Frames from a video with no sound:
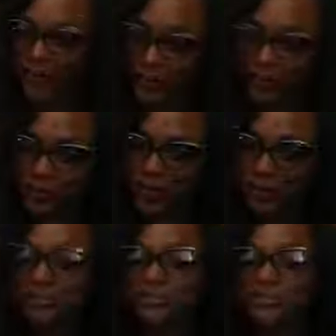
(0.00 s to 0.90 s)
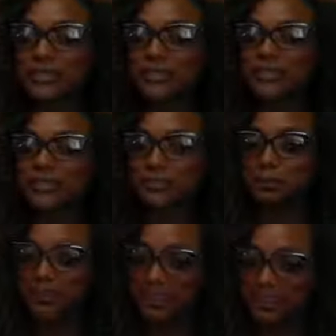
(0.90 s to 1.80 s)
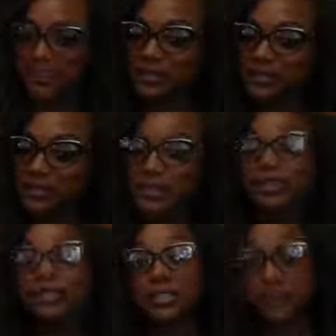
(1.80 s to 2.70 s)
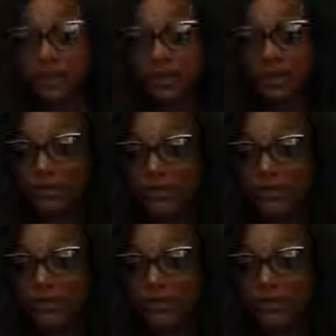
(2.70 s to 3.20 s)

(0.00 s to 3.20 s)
No, that was just unexpected. It was just unexpected.